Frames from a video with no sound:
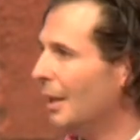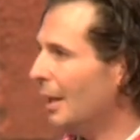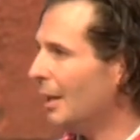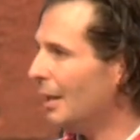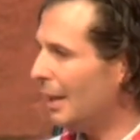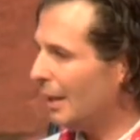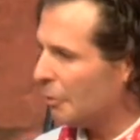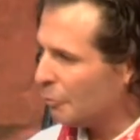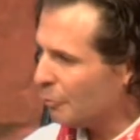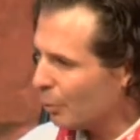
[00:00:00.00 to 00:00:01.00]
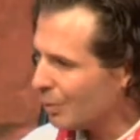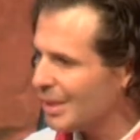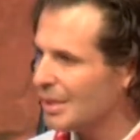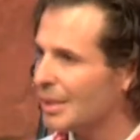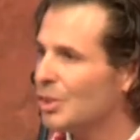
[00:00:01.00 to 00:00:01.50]
And it
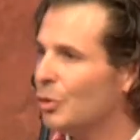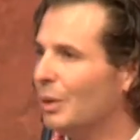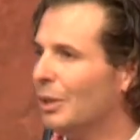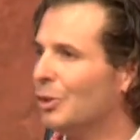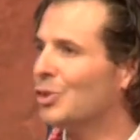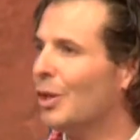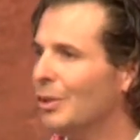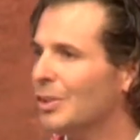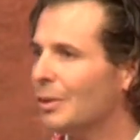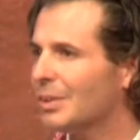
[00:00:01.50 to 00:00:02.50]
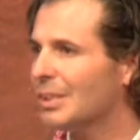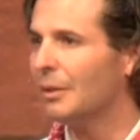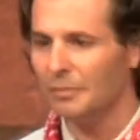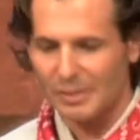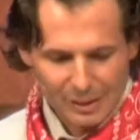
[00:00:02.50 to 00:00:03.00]
forces us to exhaust
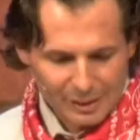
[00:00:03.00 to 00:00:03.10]
ourselves,